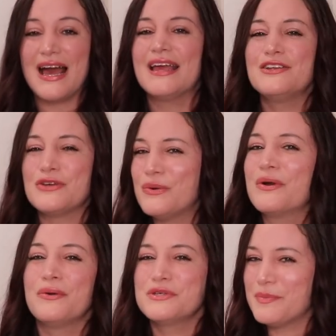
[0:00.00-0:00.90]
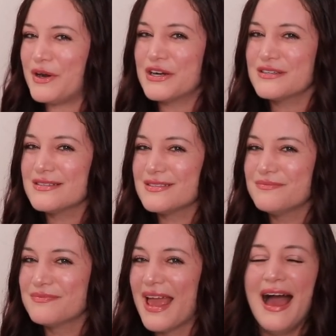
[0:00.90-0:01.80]
I don't go to bars.
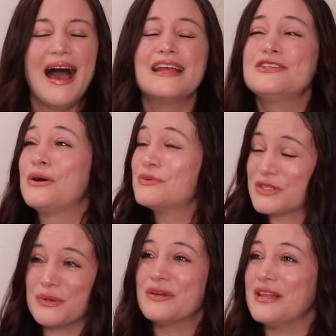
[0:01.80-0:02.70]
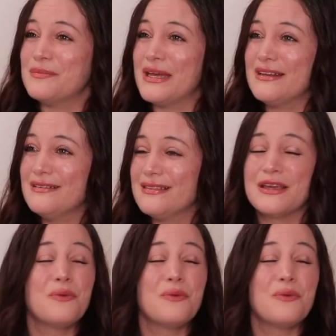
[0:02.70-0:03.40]
I don't go clubbing. Like